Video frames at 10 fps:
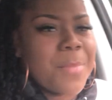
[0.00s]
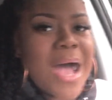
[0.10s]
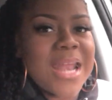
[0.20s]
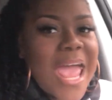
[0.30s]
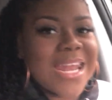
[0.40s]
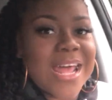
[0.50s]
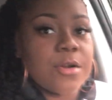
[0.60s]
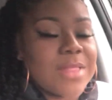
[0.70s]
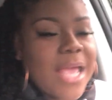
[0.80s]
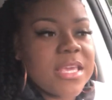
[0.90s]
buy that, and I
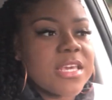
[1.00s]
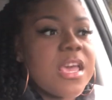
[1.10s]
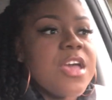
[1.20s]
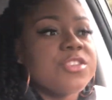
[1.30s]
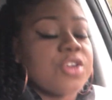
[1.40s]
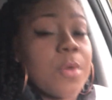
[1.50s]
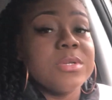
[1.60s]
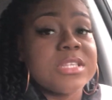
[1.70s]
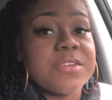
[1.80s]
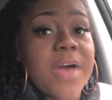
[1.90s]
don't like it. So I
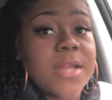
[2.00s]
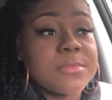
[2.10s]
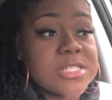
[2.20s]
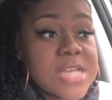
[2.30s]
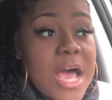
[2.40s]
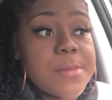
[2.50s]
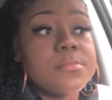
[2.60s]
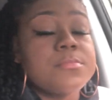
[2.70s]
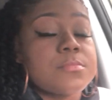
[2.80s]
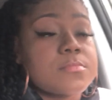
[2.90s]
went to the vitamin shop
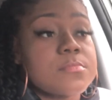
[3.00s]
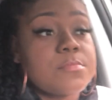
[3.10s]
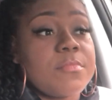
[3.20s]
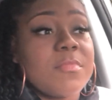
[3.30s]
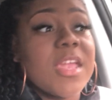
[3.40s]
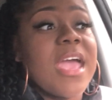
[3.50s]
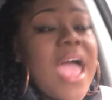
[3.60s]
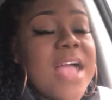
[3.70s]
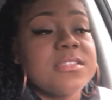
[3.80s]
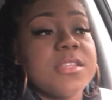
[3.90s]
and
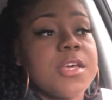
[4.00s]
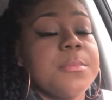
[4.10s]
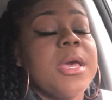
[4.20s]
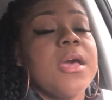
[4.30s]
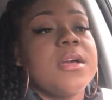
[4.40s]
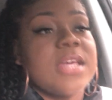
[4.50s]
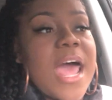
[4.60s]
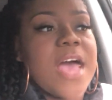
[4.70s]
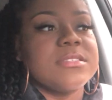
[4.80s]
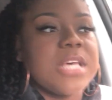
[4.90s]
asked them, could
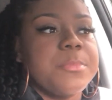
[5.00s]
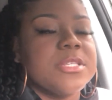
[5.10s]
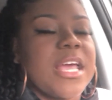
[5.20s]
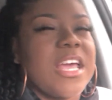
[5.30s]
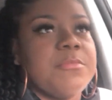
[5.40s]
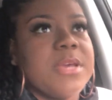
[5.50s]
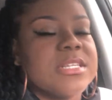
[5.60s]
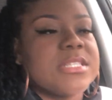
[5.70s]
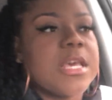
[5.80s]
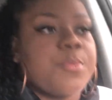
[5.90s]
I have samples? They gave me
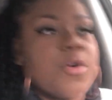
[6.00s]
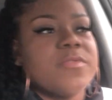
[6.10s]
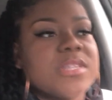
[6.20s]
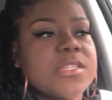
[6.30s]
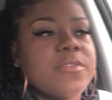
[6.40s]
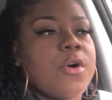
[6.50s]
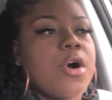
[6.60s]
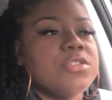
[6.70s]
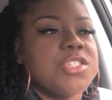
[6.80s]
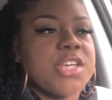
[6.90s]
a sample of this stuff
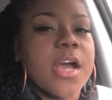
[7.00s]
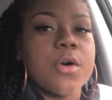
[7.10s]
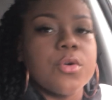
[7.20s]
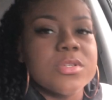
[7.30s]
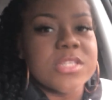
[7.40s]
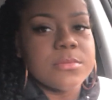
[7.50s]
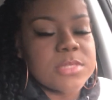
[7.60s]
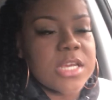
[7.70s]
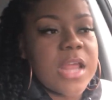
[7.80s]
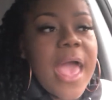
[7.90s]
called Jekyll
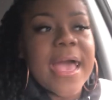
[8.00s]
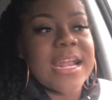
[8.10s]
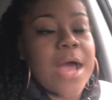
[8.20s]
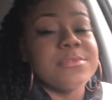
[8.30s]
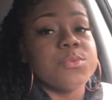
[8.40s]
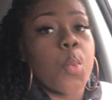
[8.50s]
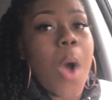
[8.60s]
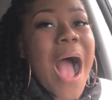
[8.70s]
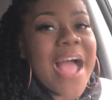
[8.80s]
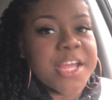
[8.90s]
something, and I was
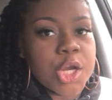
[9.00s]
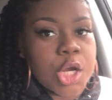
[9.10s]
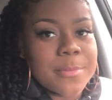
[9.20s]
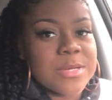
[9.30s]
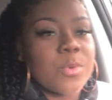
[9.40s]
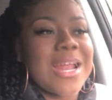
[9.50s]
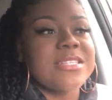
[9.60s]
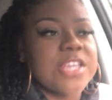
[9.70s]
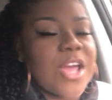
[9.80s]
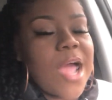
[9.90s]
wired. When I
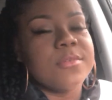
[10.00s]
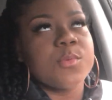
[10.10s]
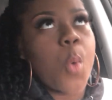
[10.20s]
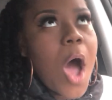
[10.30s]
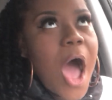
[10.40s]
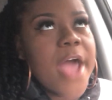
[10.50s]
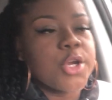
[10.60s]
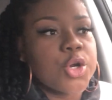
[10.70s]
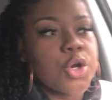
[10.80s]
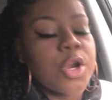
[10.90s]
tell you I was
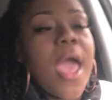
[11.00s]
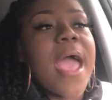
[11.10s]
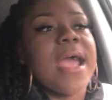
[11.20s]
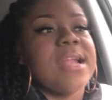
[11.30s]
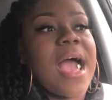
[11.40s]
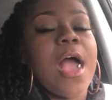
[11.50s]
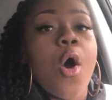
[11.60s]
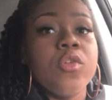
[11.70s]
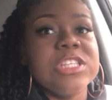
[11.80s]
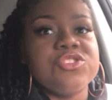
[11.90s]
wired, and I had
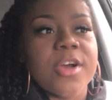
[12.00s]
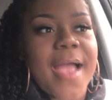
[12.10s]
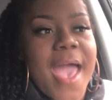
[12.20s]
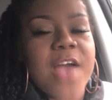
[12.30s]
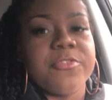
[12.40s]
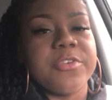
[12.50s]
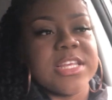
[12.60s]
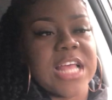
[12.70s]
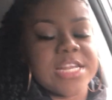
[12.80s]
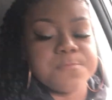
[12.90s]
only drunk half of
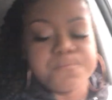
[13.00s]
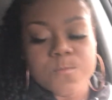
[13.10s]
it. Like,